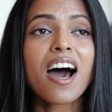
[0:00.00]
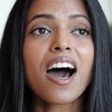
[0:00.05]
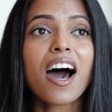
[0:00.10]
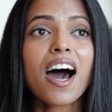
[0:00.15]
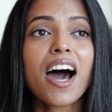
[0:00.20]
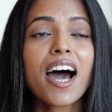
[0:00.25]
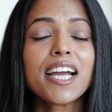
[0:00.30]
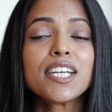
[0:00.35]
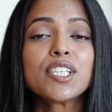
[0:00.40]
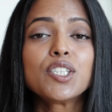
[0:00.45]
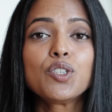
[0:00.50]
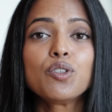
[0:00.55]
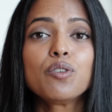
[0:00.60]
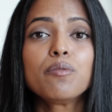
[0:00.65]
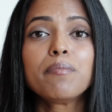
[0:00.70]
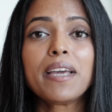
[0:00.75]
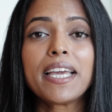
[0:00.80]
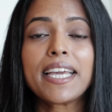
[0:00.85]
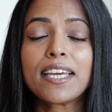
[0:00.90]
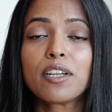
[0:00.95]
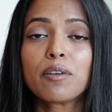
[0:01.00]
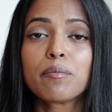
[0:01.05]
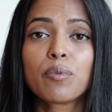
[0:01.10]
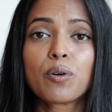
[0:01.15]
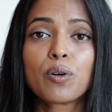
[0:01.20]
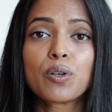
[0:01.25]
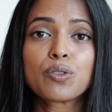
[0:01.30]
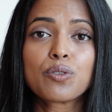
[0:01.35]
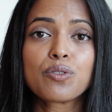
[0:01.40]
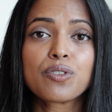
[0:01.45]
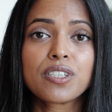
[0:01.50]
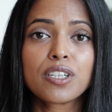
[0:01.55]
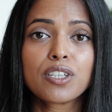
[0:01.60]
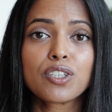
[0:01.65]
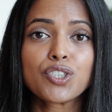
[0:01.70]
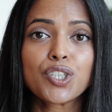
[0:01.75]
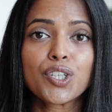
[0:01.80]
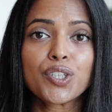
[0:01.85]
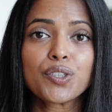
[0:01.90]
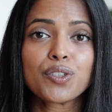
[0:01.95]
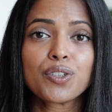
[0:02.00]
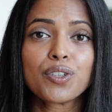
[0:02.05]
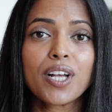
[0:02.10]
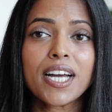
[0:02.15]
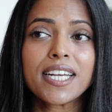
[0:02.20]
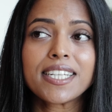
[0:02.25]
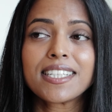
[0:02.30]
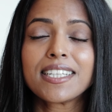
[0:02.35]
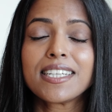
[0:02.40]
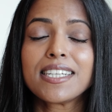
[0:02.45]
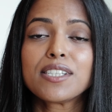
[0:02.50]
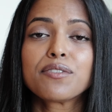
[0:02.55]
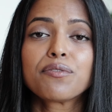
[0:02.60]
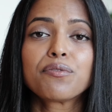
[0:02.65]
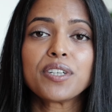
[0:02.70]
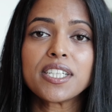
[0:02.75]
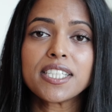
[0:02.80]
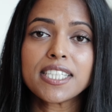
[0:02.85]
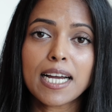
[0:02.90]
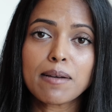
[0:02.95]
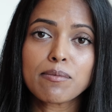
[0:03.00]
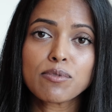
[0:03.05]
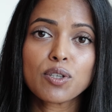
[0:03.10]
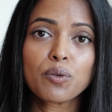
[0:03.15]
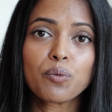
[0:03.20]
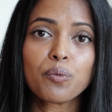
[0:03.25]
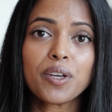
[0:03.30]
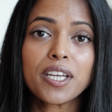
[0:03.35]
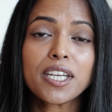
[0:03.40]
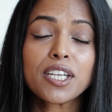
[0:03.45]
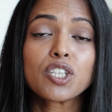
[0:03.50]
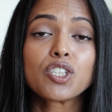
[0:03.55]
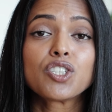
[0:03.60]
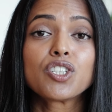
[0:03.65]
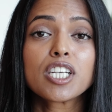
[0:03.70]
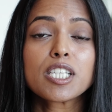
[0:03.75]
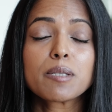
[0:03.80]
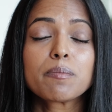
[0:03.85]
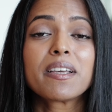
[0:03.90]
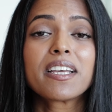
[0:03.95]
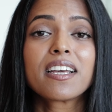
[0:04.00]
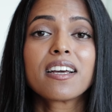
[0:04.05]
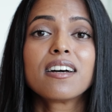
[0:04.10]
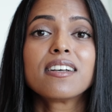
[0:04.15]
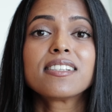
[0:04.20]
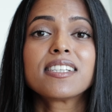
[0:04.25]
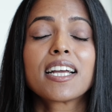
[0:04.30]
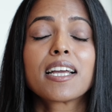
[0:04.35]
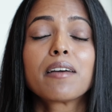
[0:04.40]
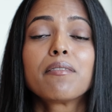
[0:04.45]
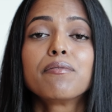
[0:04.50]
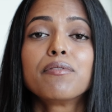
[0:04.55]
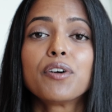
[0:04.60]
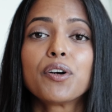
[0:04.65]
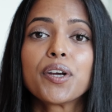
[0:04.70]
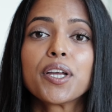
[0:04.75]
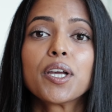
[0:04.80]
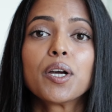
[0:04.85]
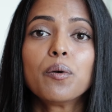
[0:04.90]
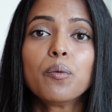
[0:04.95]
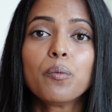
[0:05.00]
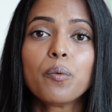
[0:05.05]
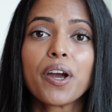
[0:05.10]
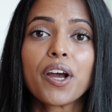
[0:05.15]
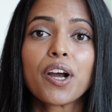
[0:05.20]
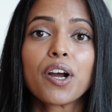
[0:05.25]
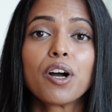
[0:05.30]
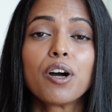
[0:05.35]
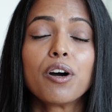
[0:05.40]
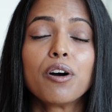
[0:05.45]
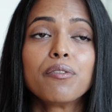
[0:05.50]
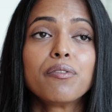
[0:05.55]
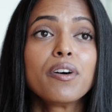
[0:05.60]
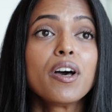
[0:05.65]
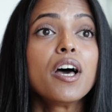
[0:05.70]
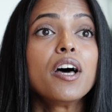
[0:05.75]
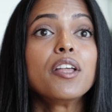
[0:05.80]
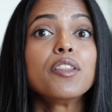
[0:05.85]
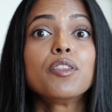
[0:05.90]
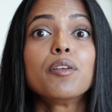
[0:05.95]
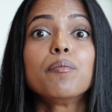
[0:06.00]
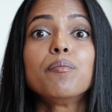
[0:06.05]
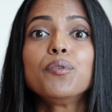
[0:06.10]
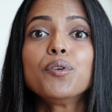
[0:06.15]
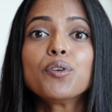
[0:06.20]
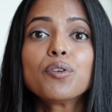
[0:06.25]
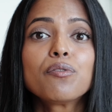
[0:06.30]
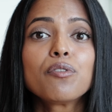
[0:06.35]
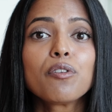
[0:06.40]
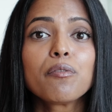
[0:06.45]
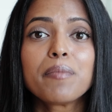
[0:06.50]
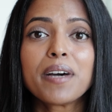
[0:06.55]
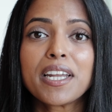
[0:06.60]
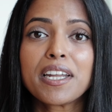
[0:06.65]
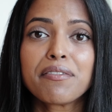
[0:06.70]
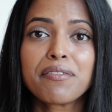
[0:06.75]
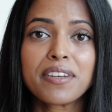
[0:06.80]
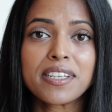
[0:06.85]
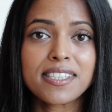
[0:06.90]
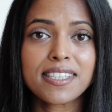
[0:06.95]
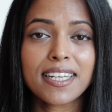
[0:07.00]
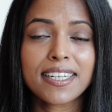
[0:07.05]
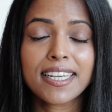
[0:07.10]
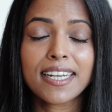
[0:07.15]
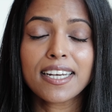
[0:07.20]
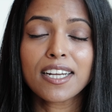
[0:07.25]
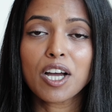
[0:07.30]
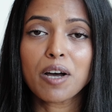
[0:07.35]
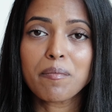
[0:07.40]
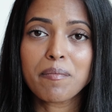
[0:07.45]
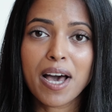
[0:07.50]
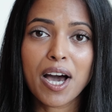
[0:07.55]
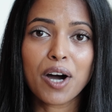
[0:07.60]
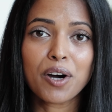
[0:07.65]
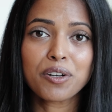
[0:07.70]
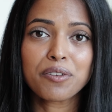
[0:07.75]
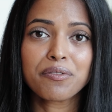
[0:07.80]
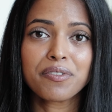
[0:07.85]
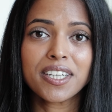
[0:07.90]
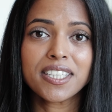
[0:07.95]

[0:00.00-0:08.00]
I do make it a point to still journal at least three times a week, just because I am very aware of the beautiful benefits that can come out of